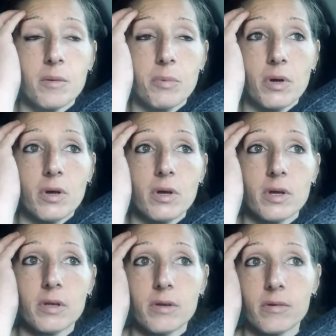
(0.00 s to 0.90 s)

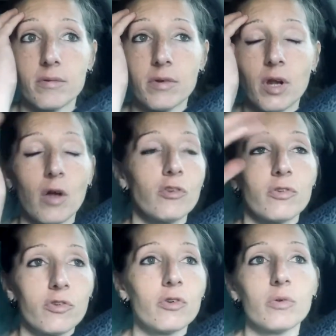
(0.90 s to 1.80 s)
put, you know,
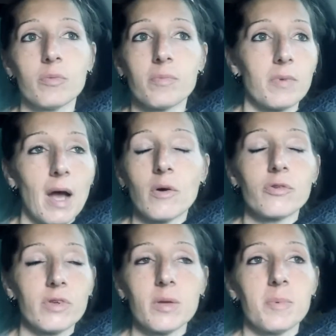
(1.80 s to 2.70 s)
just do
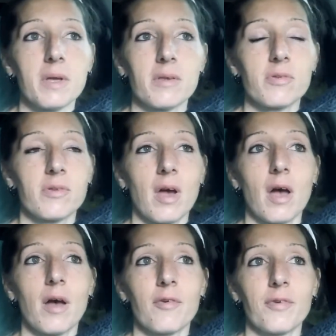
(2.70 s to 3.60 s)
housekeeping
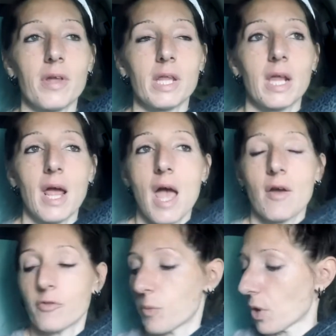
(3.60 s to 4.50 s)
stuff, and then I
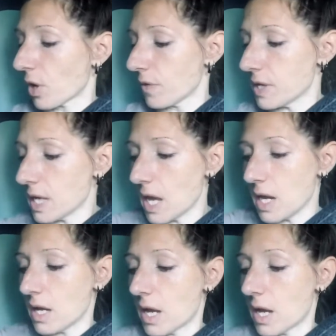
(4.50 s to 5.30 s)
have to work on the gate.